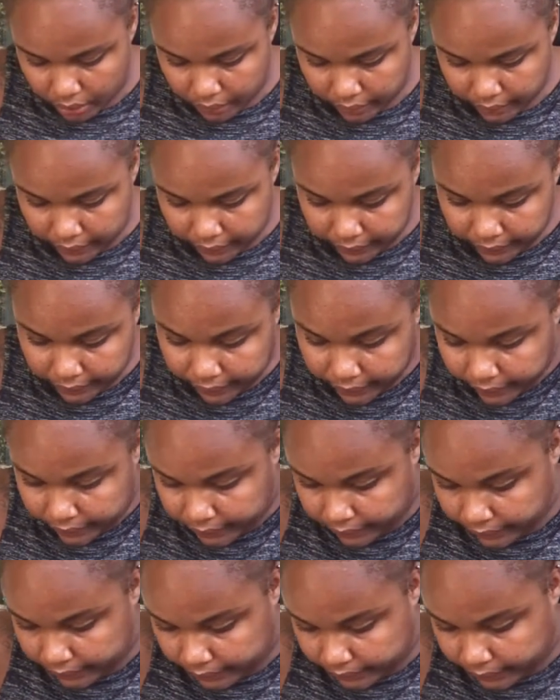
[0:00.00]

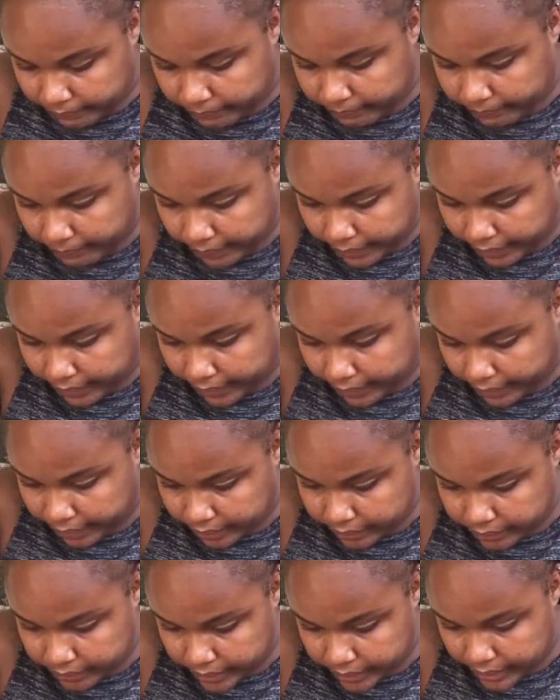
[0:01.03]
And what
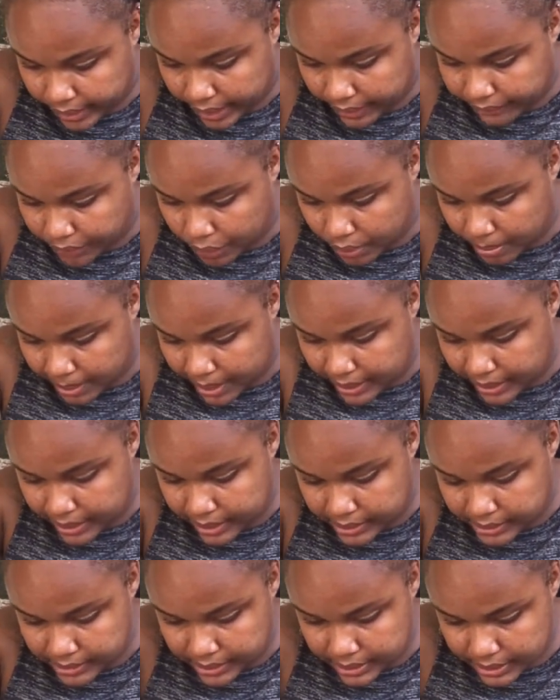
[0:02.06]
else? We don't have nobody
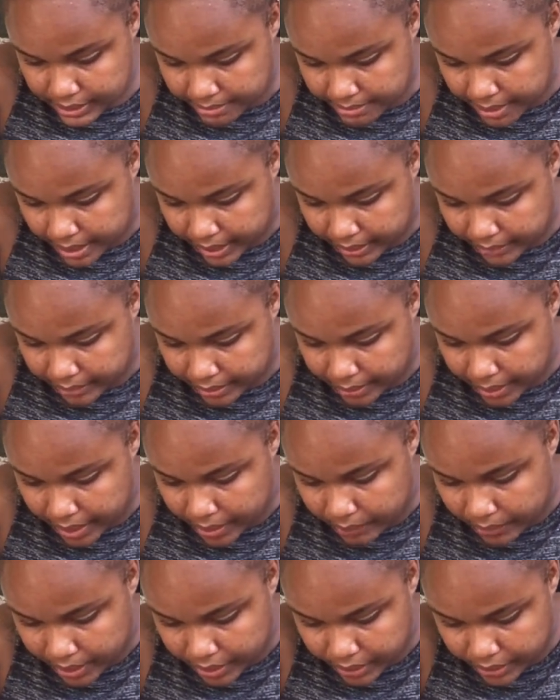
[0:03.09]
else in the bag where
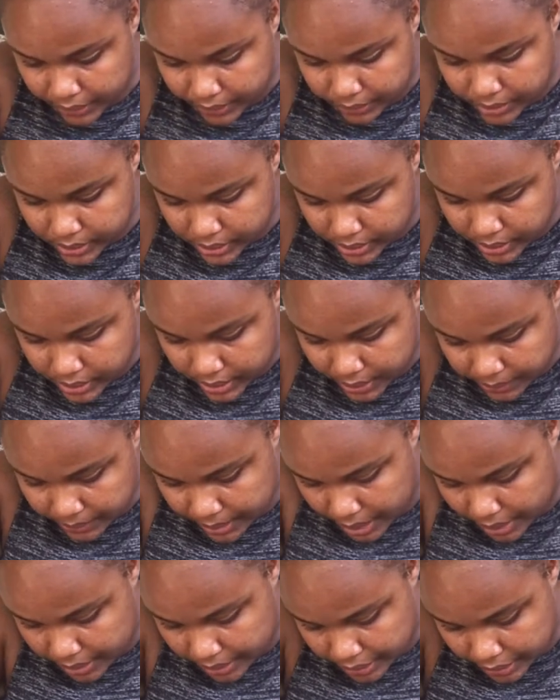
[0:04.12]
we're going to use today. We're
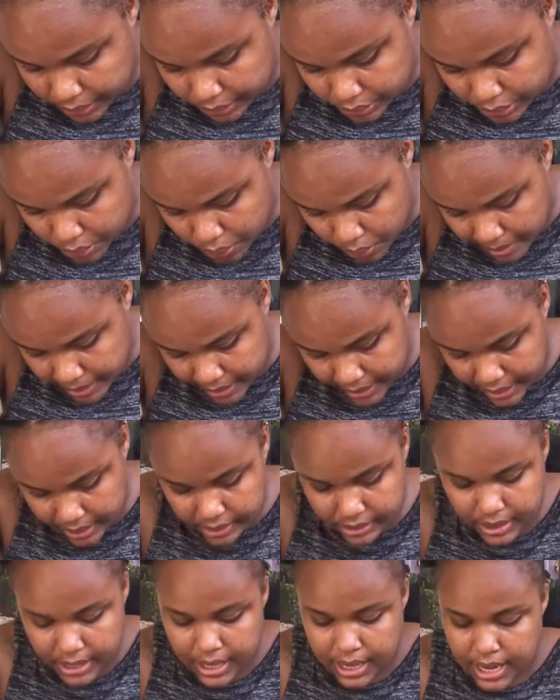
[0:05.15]
not going to use nobody else.
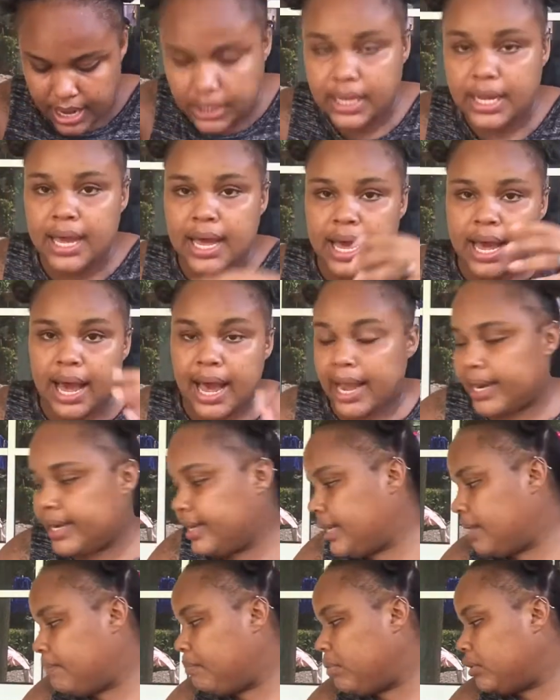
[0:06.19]
I
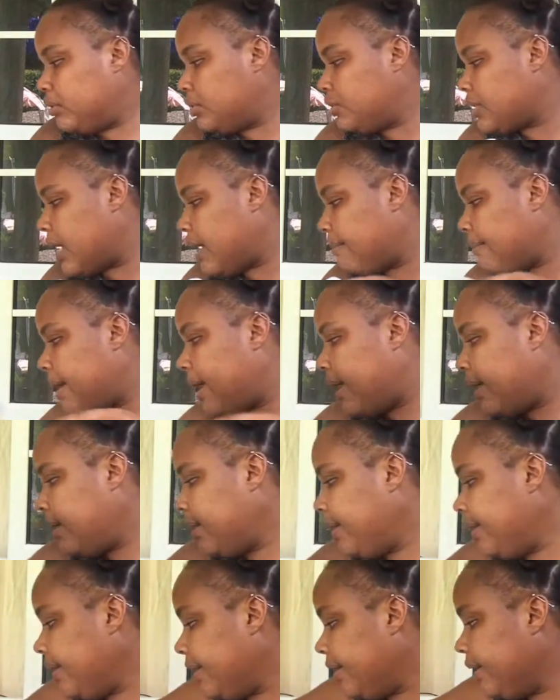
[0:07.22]
did blow dry my
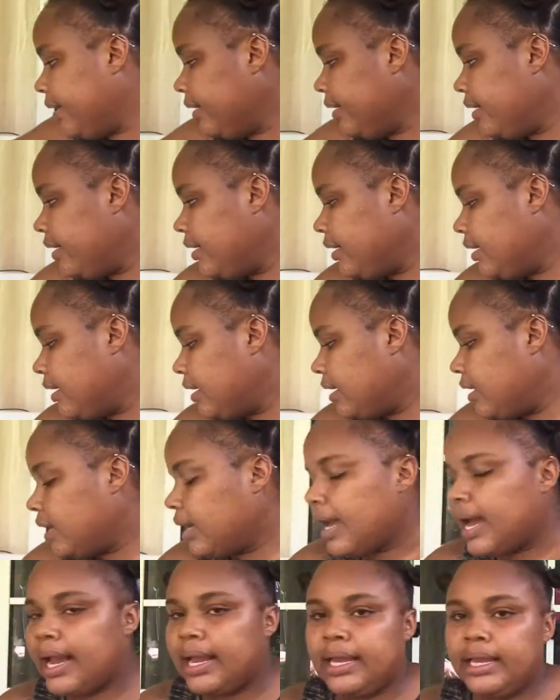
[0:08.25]
hair.
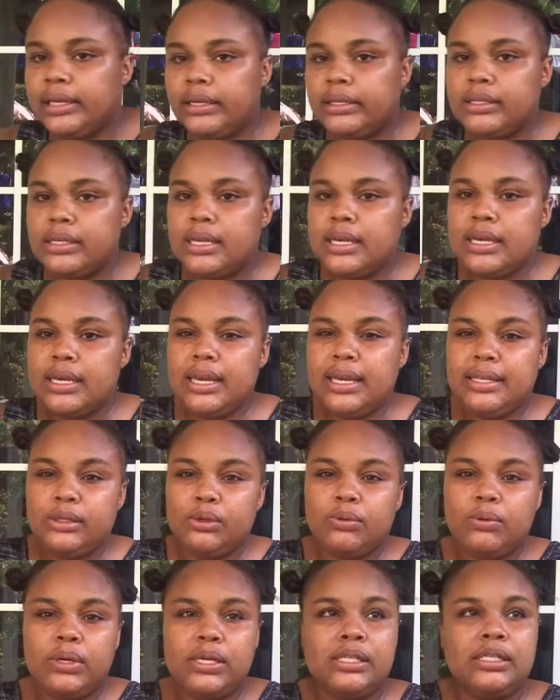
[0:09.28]

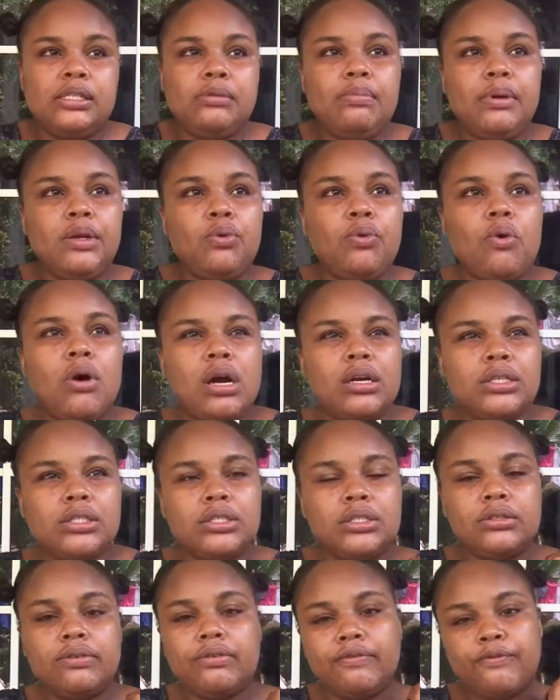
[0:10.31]
It's been
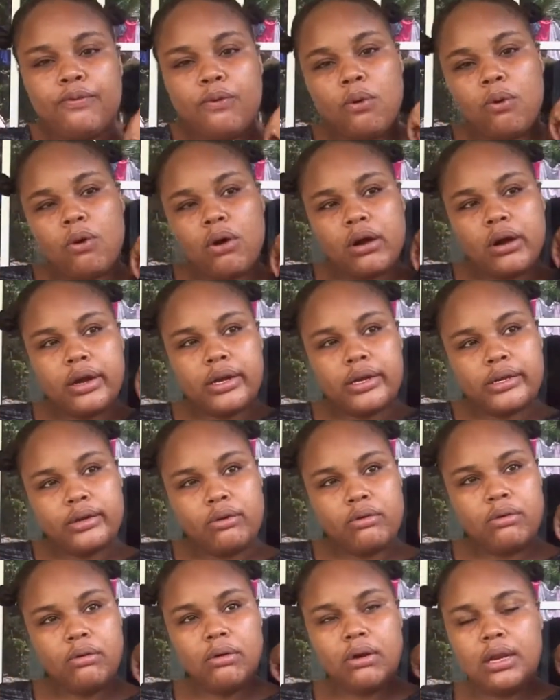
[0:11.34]
washed for
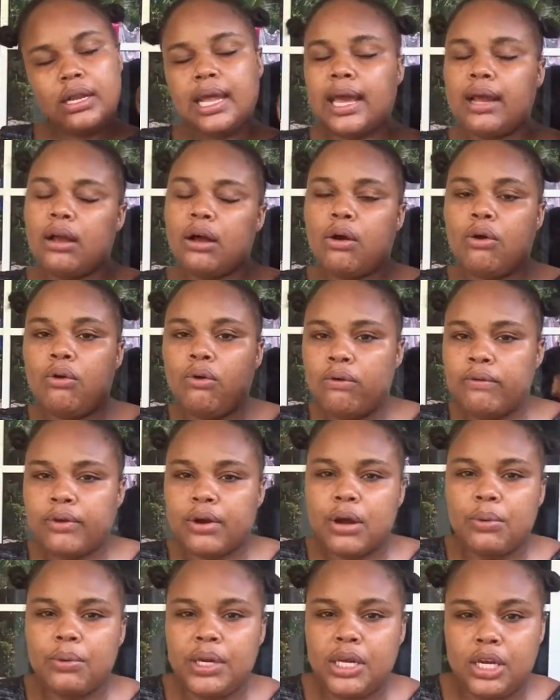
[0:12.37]
like over
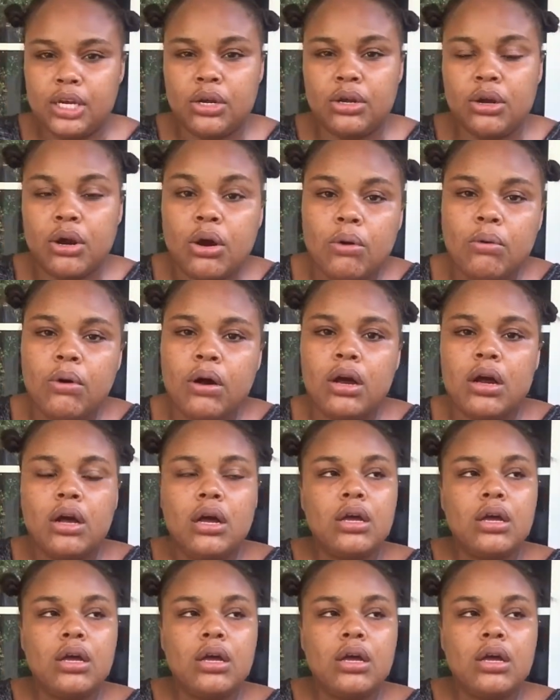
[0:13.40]
a week now.